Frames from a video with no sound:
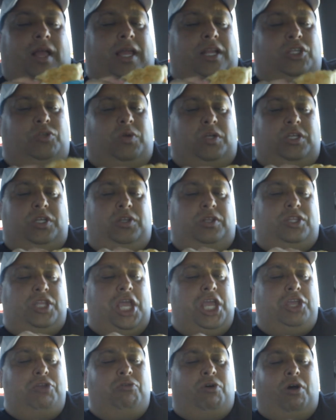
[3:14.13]
I just want to
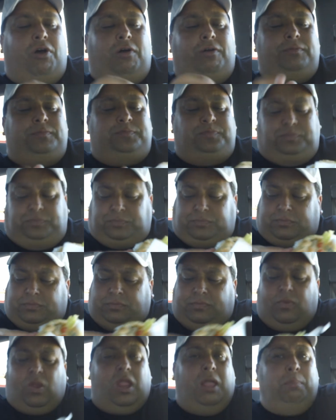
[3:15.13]
thank you all.
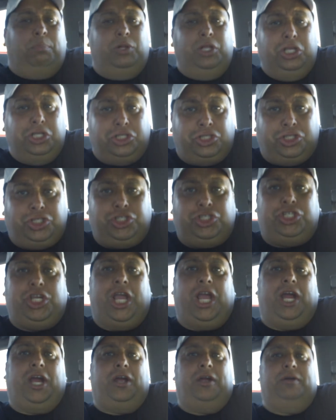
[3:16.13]
Please
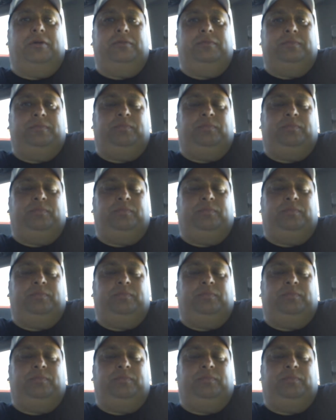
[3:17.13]
share.